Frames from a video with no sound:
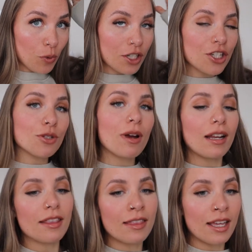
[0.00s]
Always used to
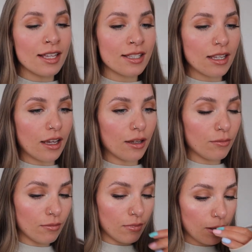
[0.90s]
wear this
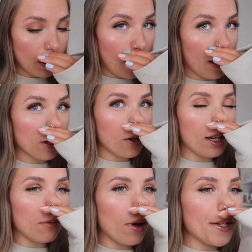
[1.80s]
at
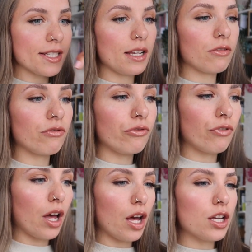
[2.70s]
uni, mostly
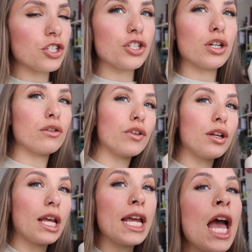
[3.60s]
first year of
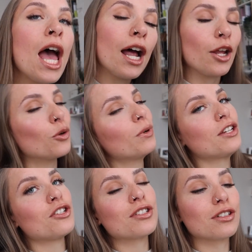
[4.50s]
uni, and I
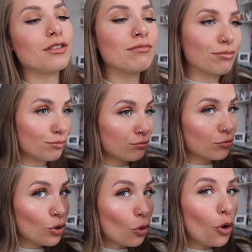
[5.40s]
always used to
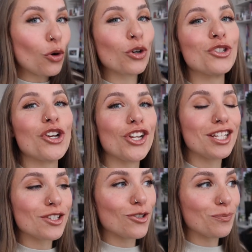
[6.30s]
knock on
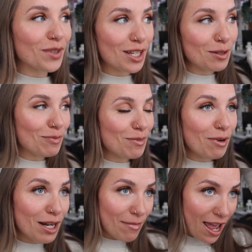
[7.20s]
Jodie's door, can you
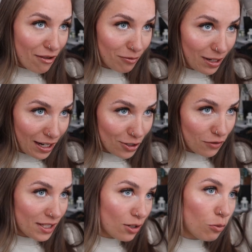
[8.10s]
braid my hair for me, like
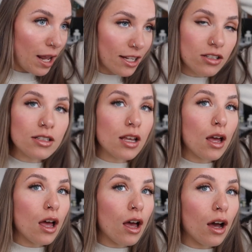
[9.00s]
do these little plaits, because
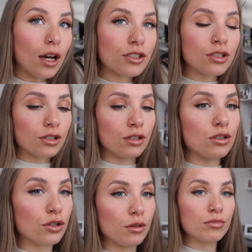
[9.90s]
I just
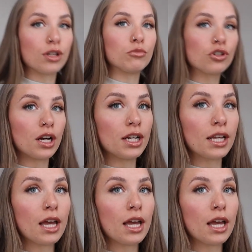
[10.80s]
couldn't do them. So I'm trying to